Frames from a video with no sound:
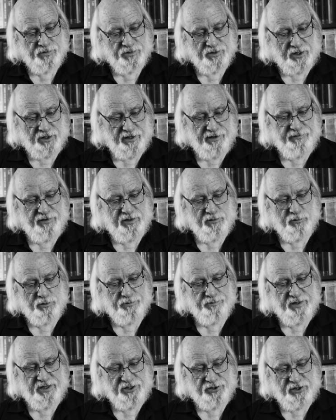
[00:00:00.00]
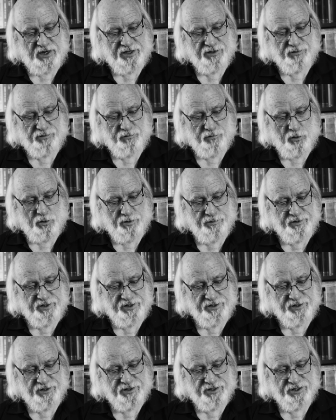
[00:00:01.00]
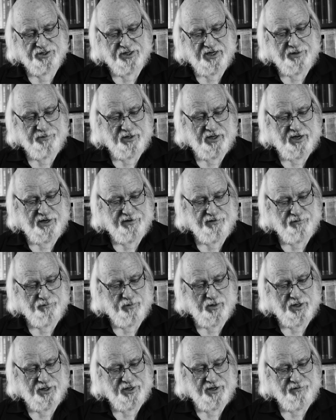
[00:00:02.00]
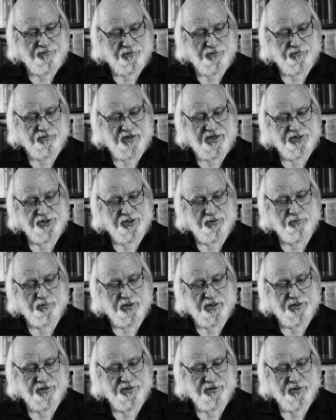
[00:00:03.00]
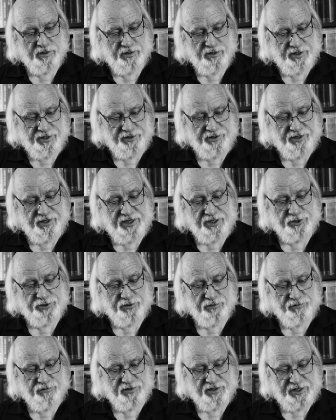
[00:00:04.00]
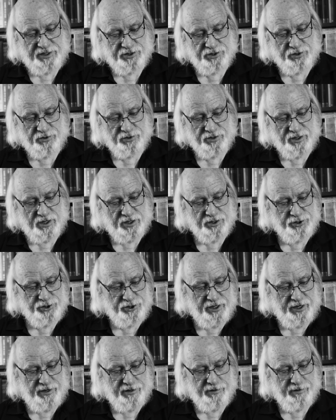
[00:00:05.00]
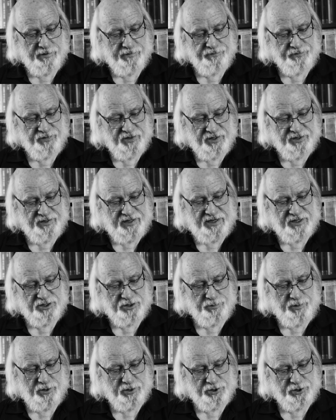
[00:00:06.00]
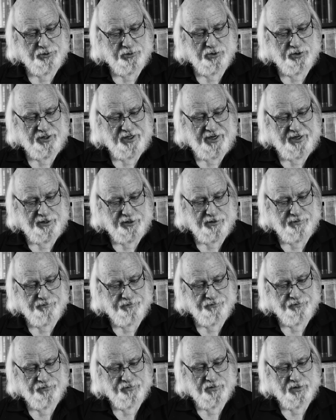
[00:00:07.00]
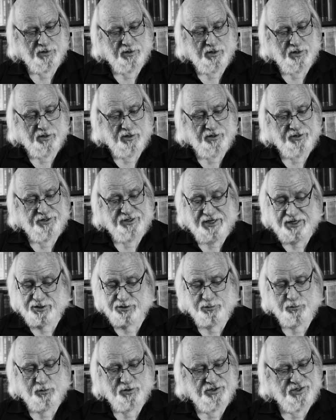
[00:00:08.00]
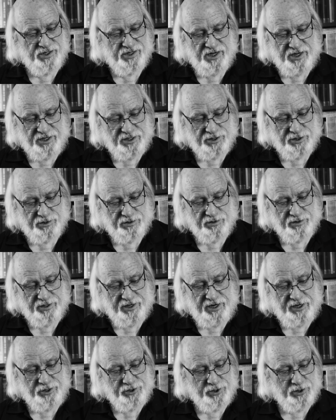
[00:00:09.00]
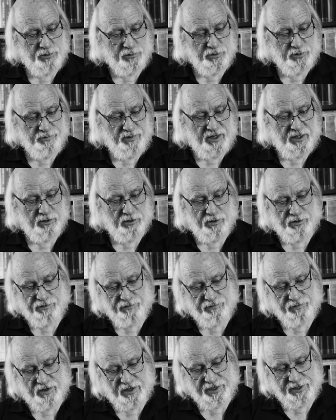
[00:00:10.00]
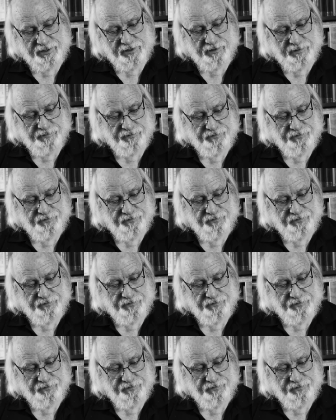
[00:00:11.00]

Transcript: the living would be transformed into the same kind of body, for flesh and blood and the nature of things could not share in that spiritual kingdom. Death would cease, nature would be glorified,